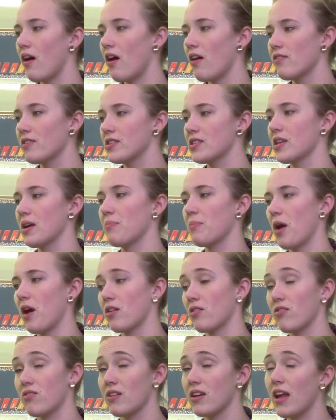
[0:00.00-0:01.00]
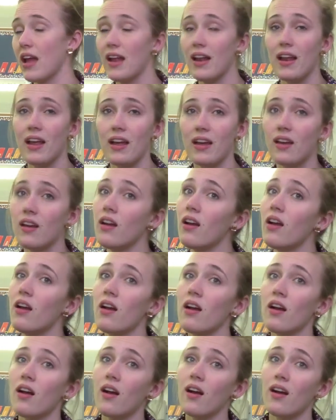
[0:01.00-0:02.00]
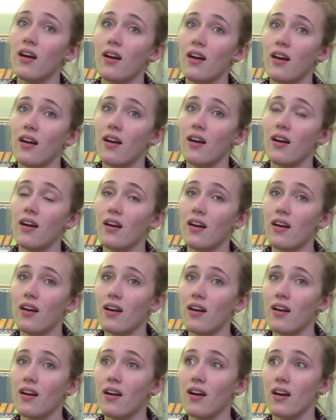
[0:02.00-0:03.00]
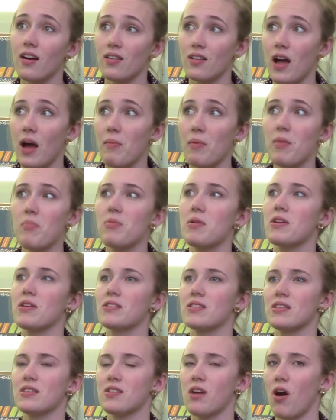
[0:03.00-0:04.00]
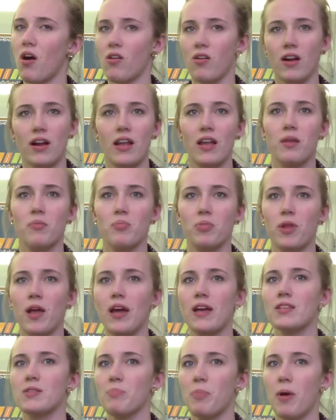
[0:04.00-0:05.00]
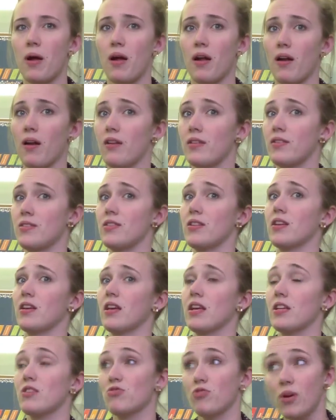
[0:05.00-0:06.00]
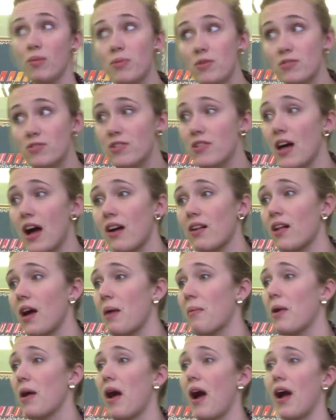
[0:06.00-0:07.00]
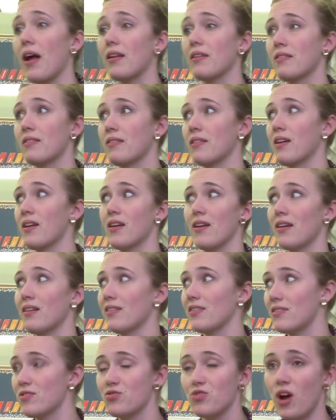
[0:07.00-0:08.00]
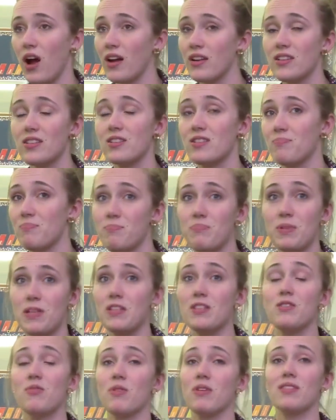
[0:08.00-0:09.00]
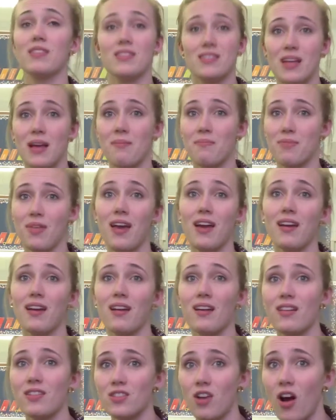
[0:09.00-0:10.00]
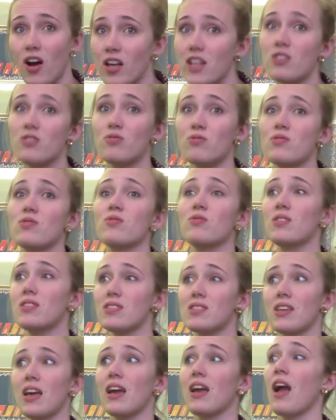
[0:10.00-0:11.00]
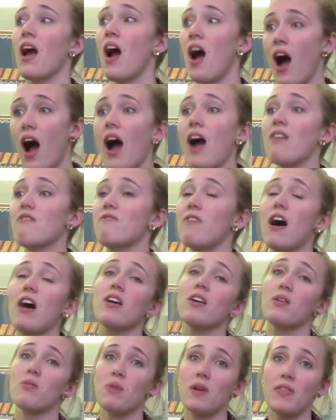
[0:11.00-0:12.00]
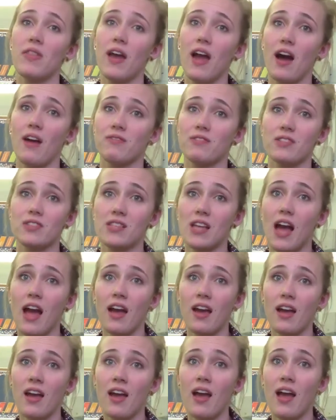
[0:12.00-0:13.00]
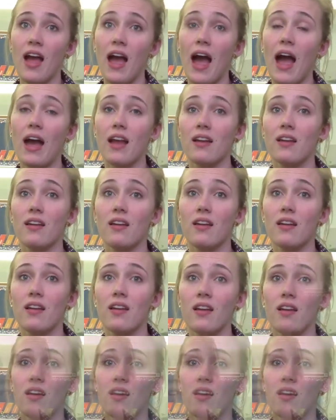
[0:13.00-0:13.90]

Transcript: obviously I'm not creating a climate because it's already in place, but to contribute to that climate, I tried to be doing the same thing, talking to students like I value what they have to say. And if